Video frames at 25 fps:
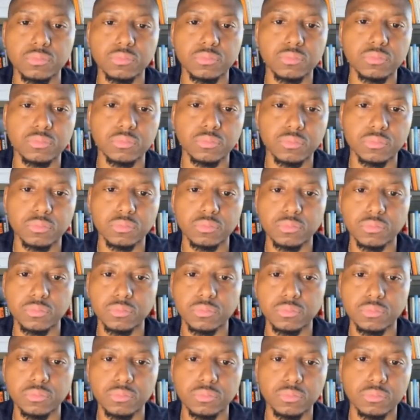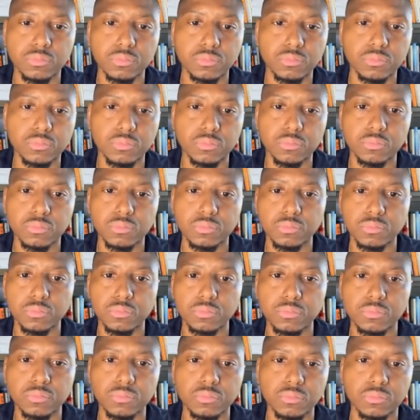
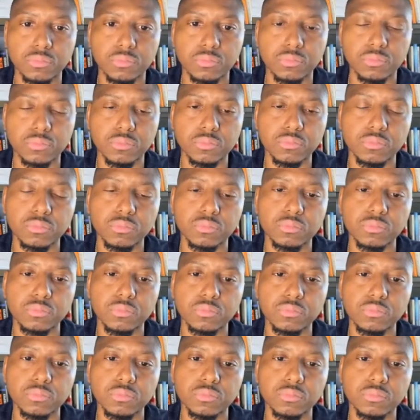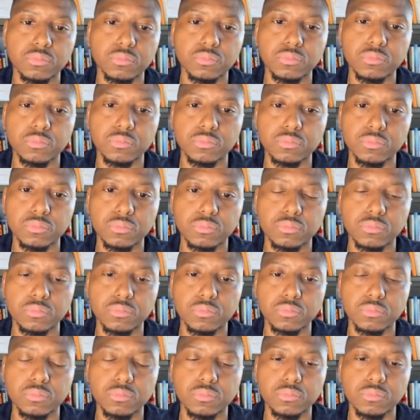
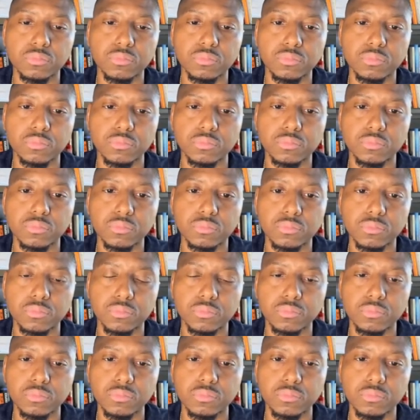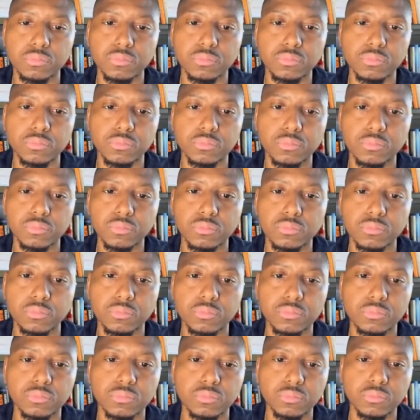
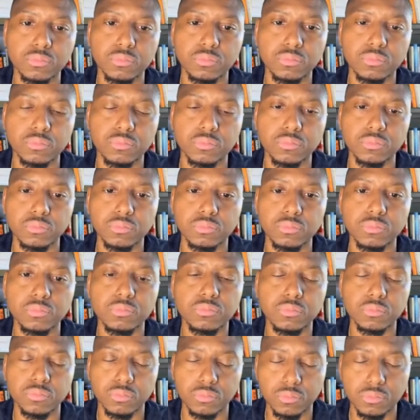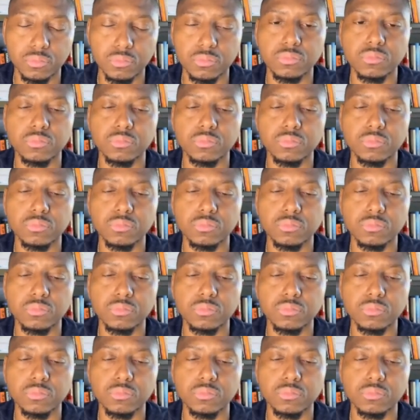This person isn't speaking.